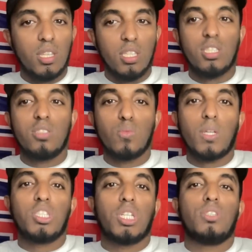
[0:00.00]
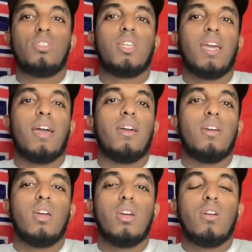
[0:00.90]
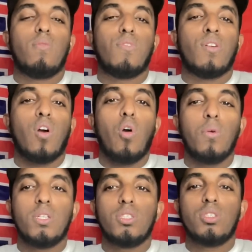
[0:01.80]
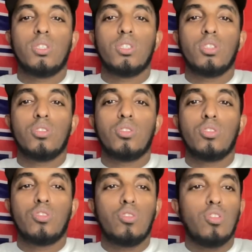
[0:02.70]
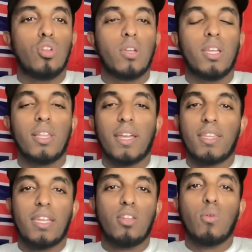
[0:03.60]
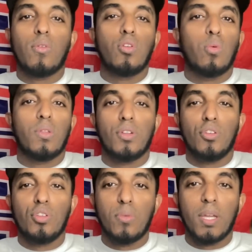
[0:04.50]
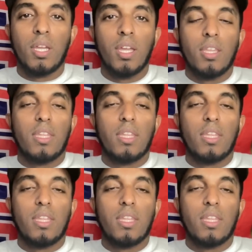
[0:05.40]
what Chelsea get for always looking like they don't know what they're doing.